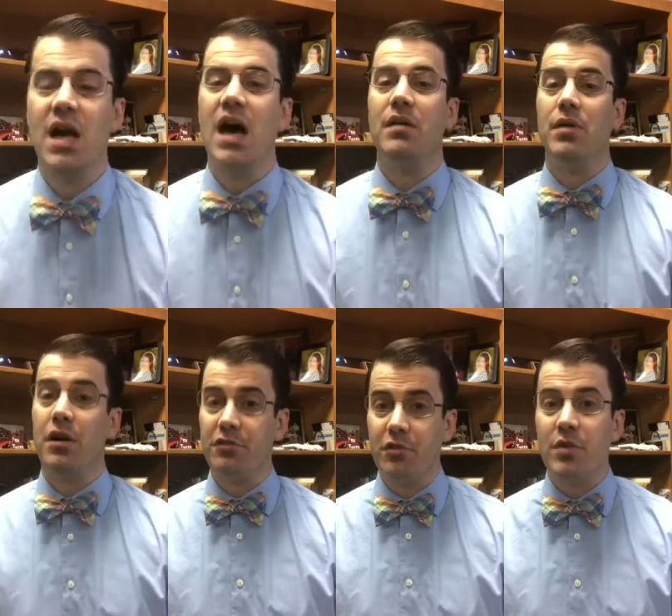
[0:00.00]
I've
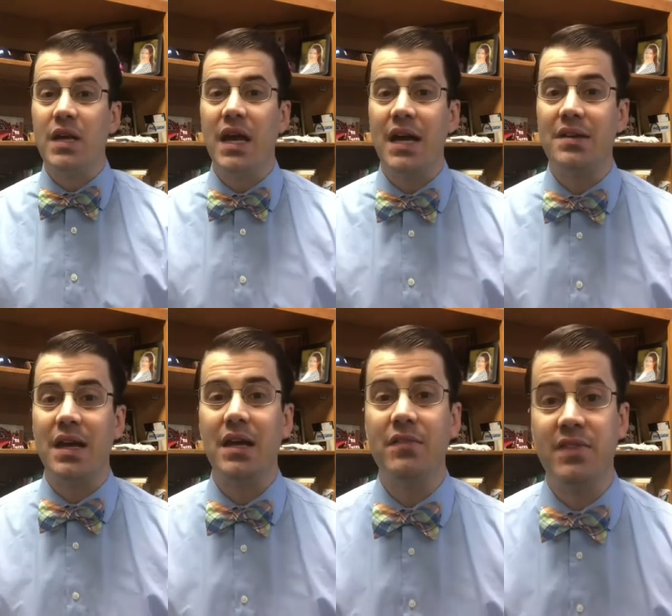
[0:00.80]
also got
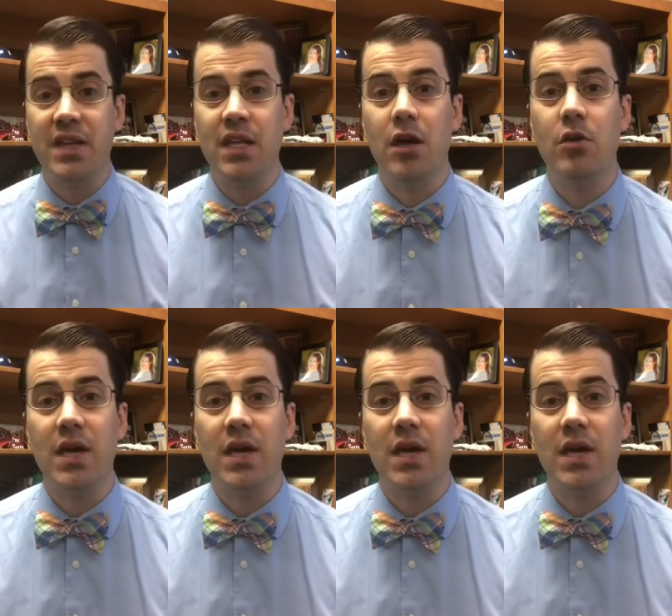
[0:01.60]
a video